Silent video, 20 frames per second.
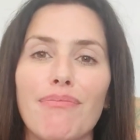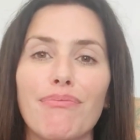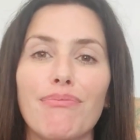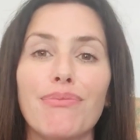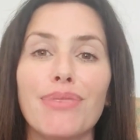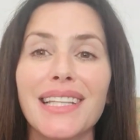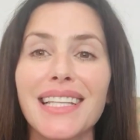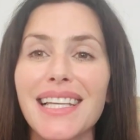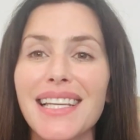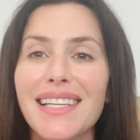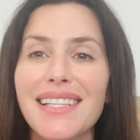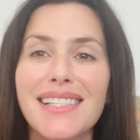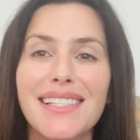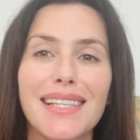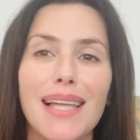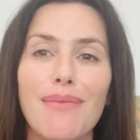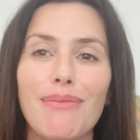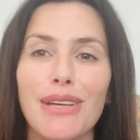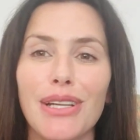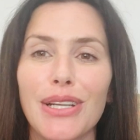Please
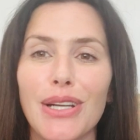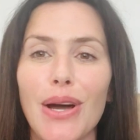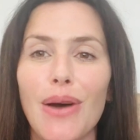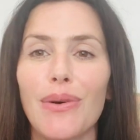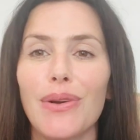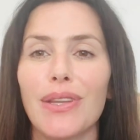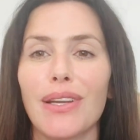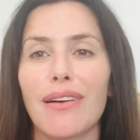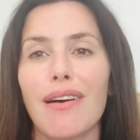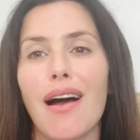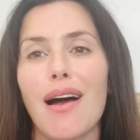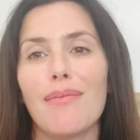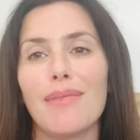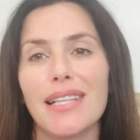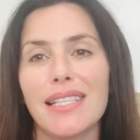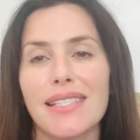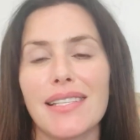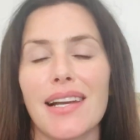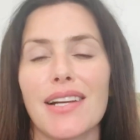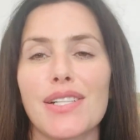let me know in the
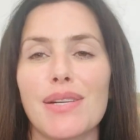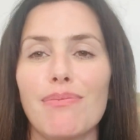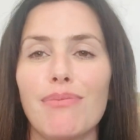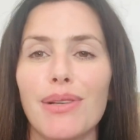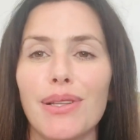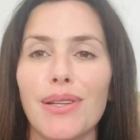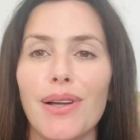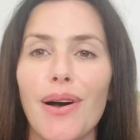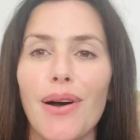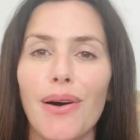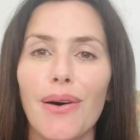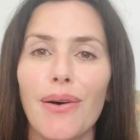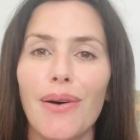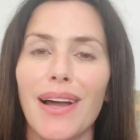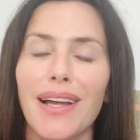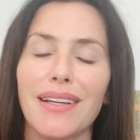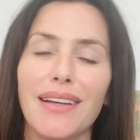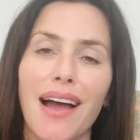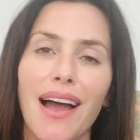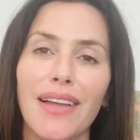comment section below,
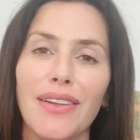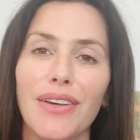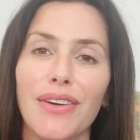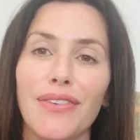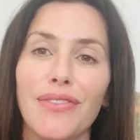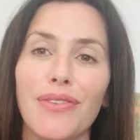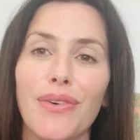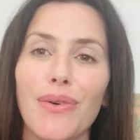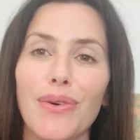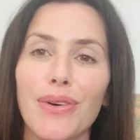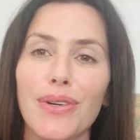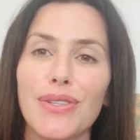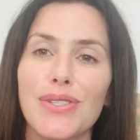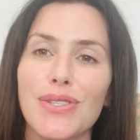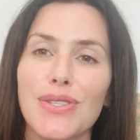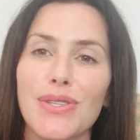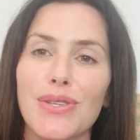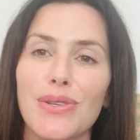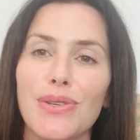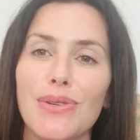and I look forward
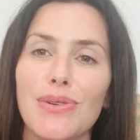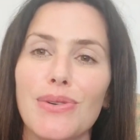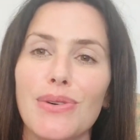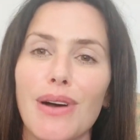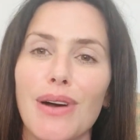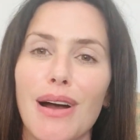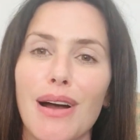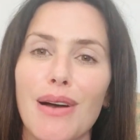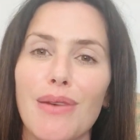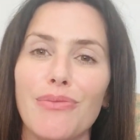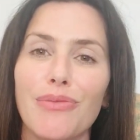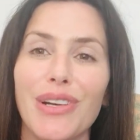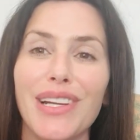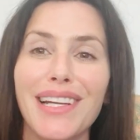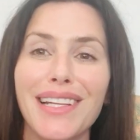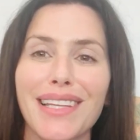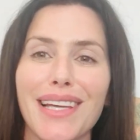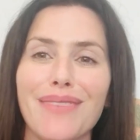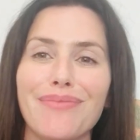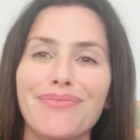to
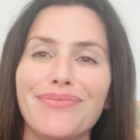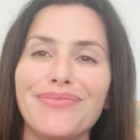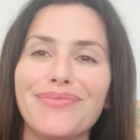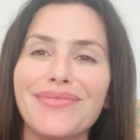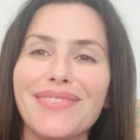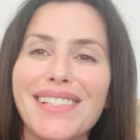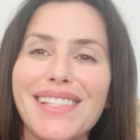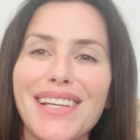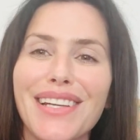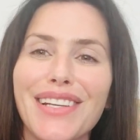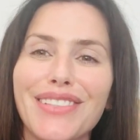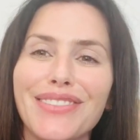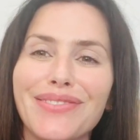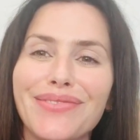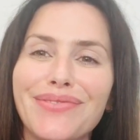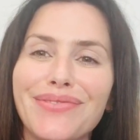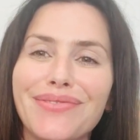reading them. See you.